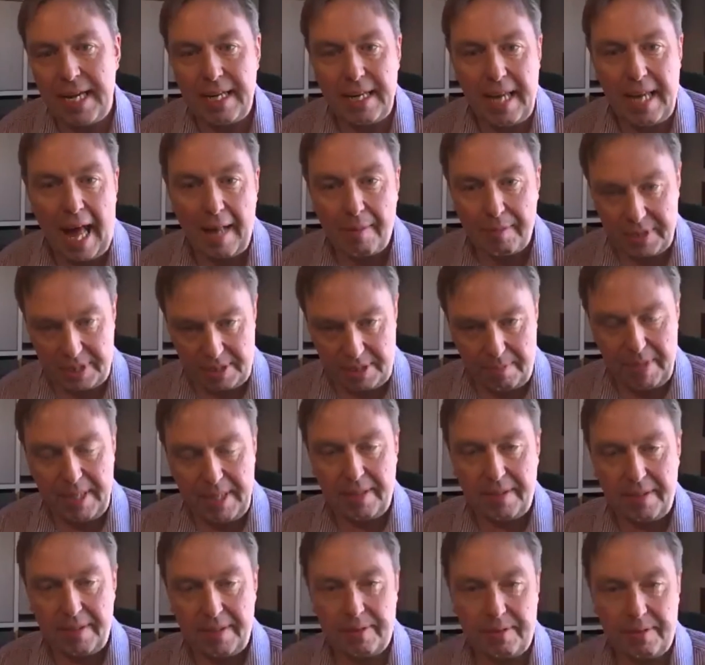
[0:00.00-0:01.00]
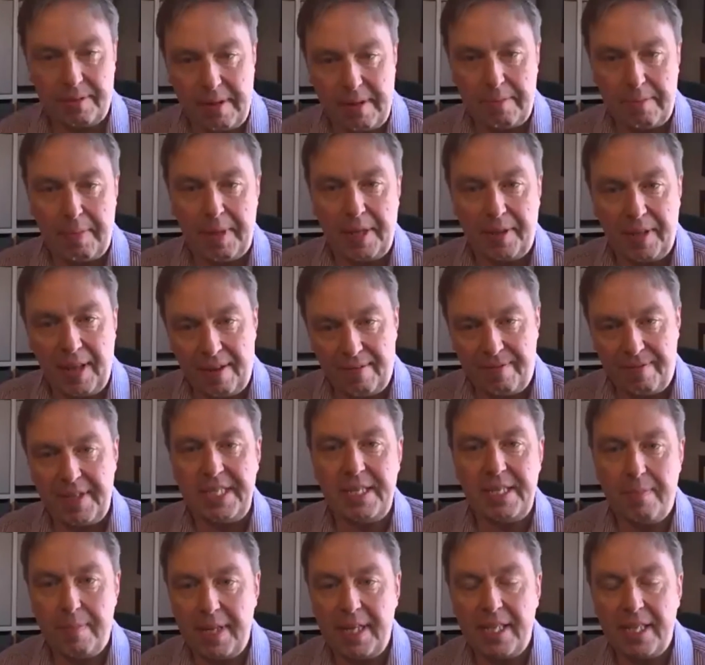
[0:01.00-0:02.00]
helps to build that
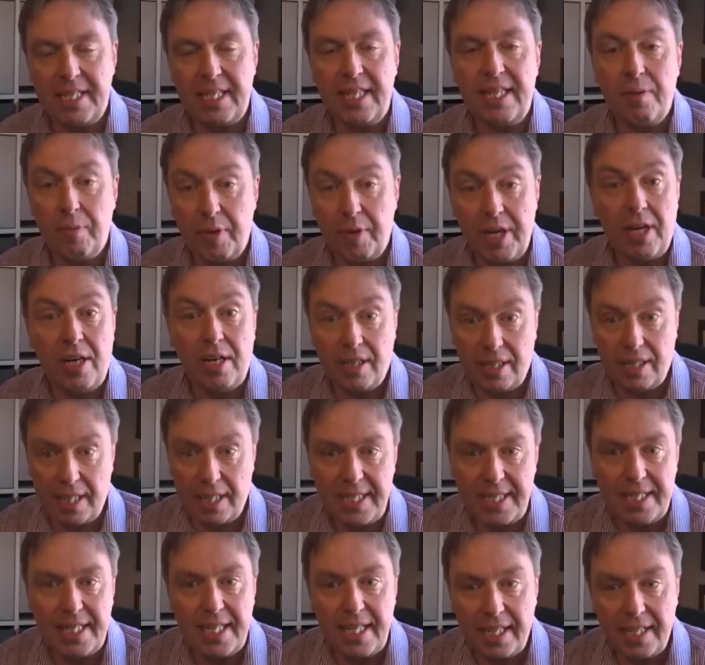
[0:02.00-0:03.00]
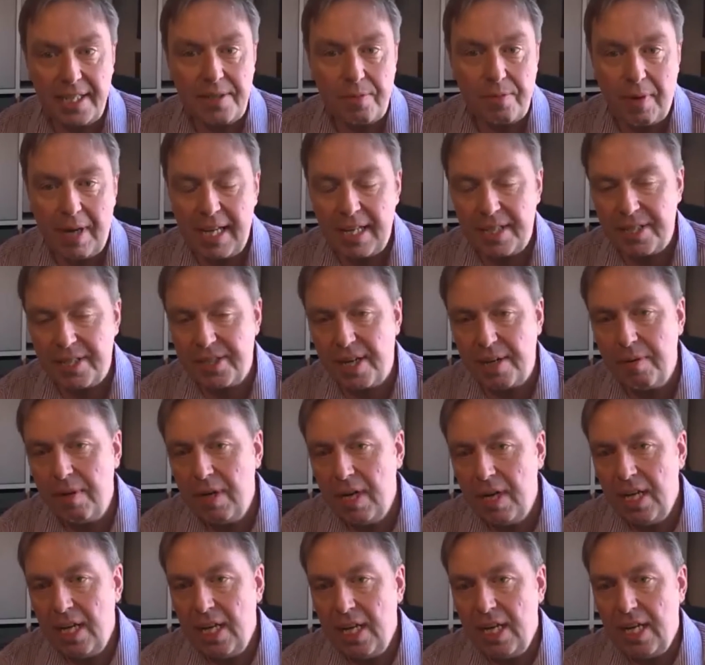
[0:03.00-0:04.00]
visibility that we are listening as well. So
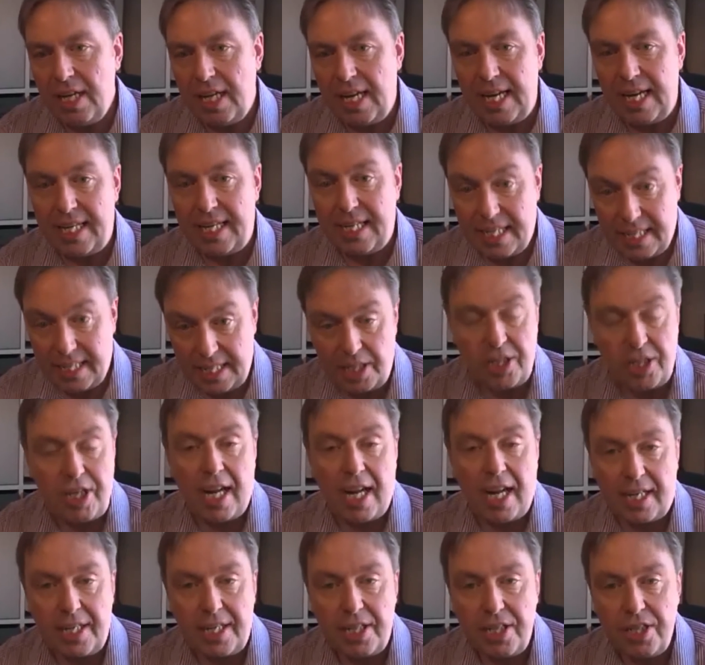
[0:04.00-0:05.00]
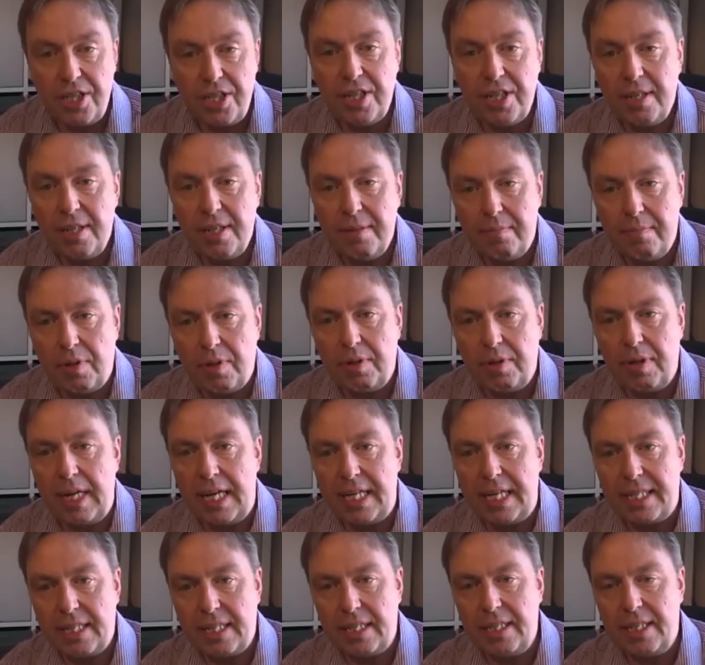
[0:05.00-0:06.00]
it is a challenge, but
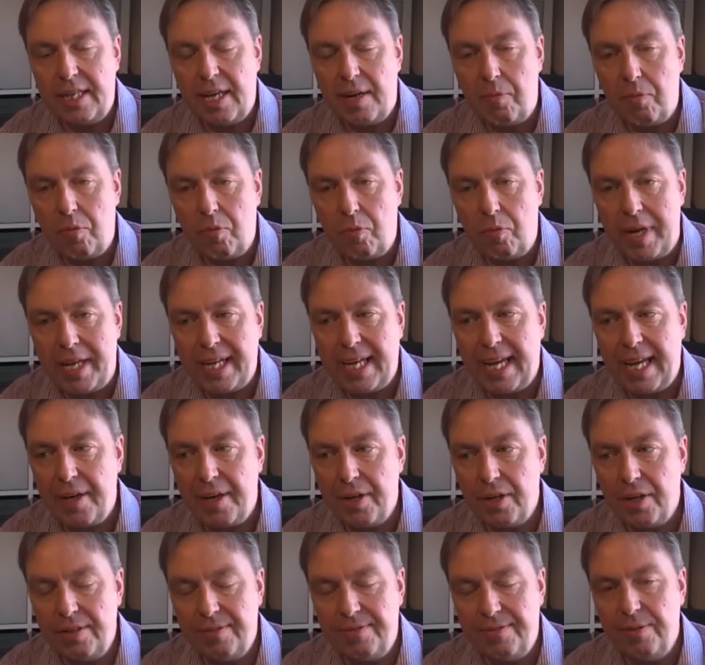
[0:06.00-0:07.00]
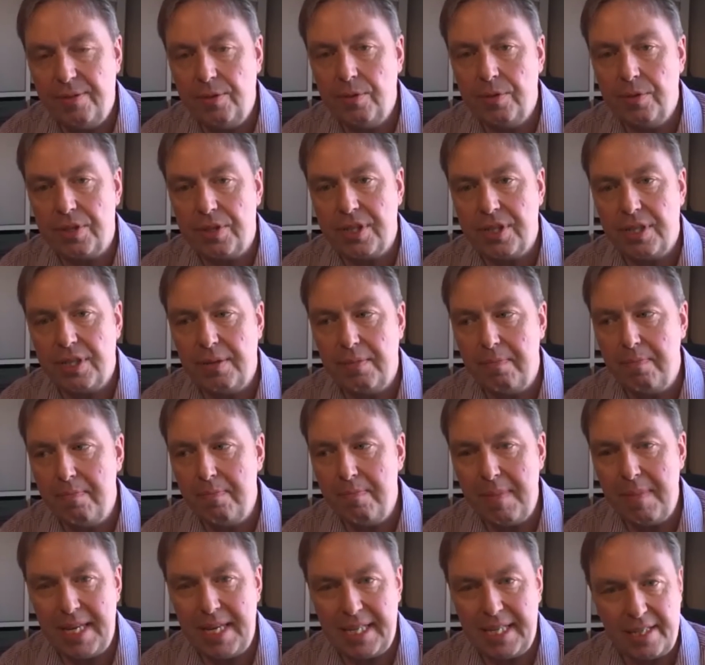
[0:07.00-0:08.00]
it's we cannot afford to
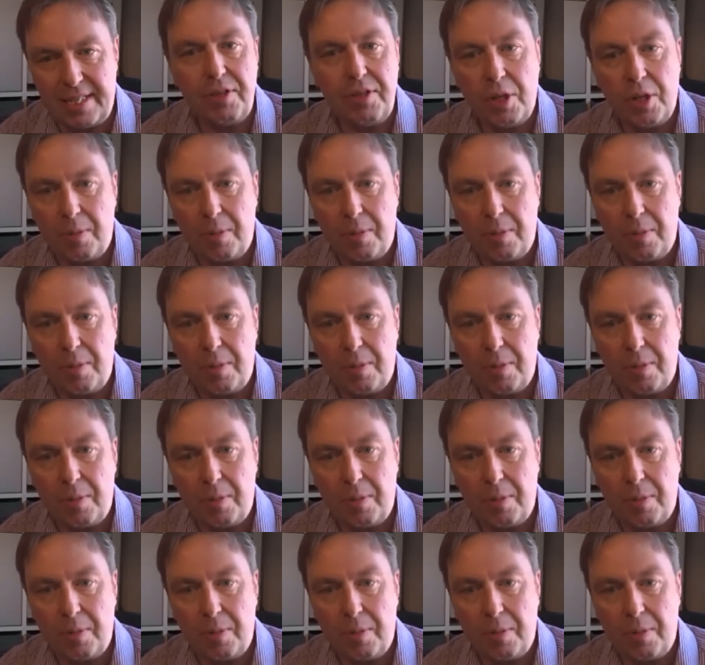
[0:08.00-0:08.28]
miss those